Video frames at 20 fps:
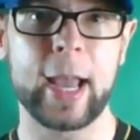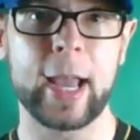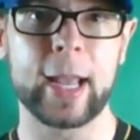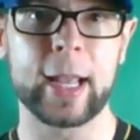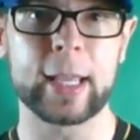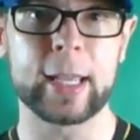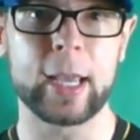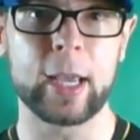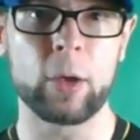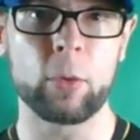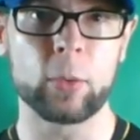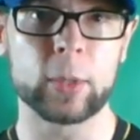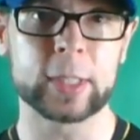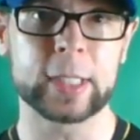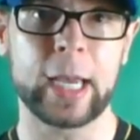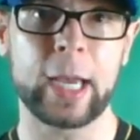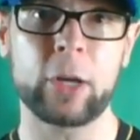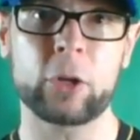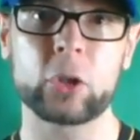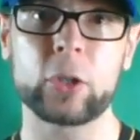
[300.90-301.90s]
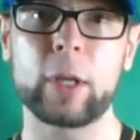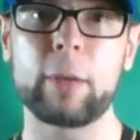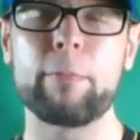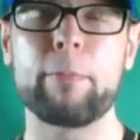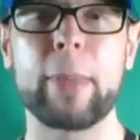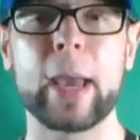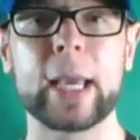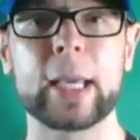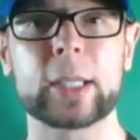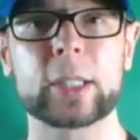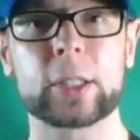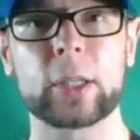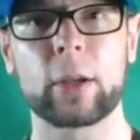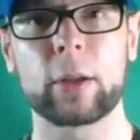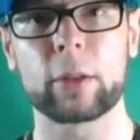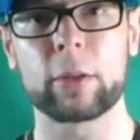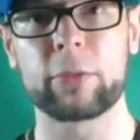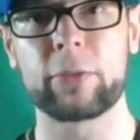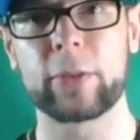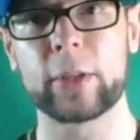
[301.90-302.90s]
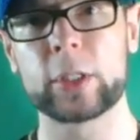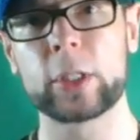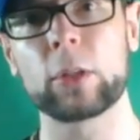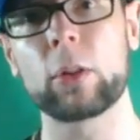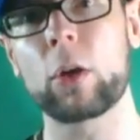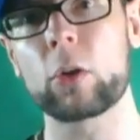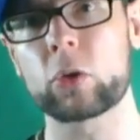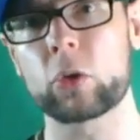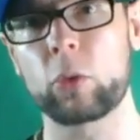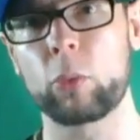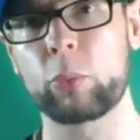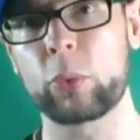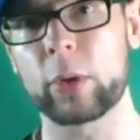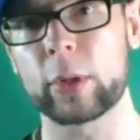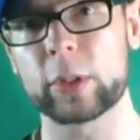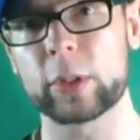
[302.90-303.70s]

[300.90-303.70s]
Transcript: And it was actually based on a physiological